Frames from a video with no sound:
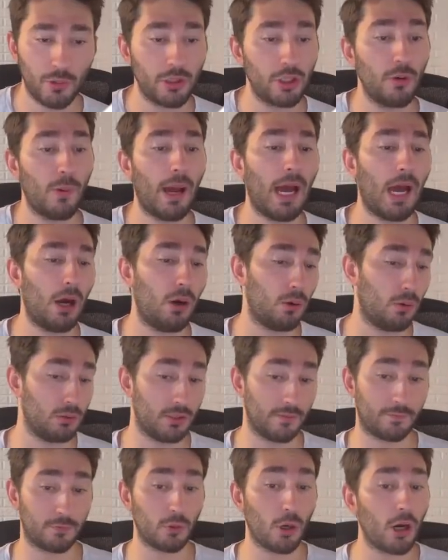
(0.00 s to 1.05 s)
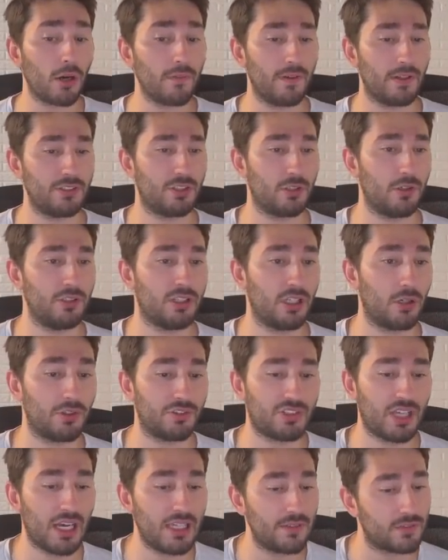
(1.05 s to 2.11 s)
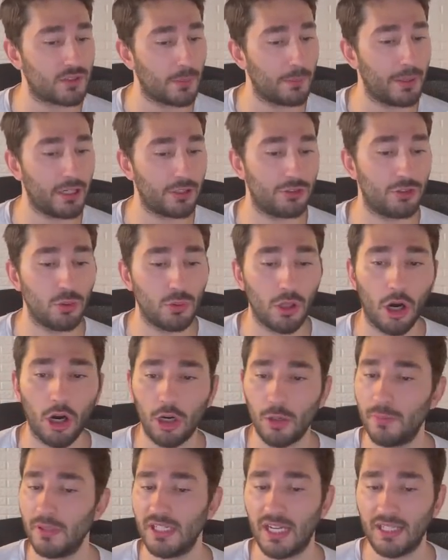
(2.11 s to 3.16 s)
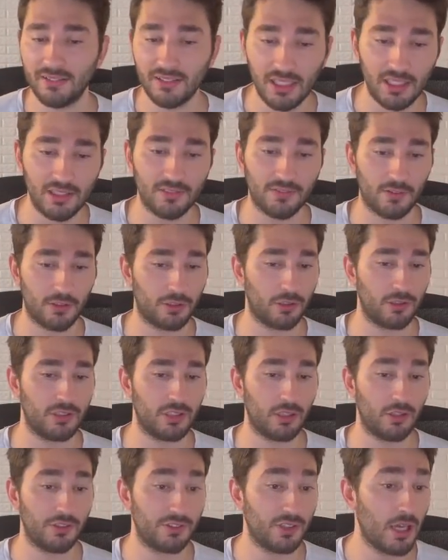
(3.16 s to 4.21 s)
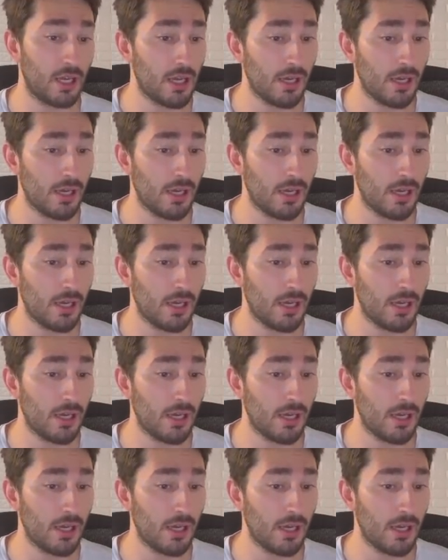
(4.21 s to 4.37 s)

you how the Ferrari Venturi tunnels kind of compare to the RB19's Venturi tunnels.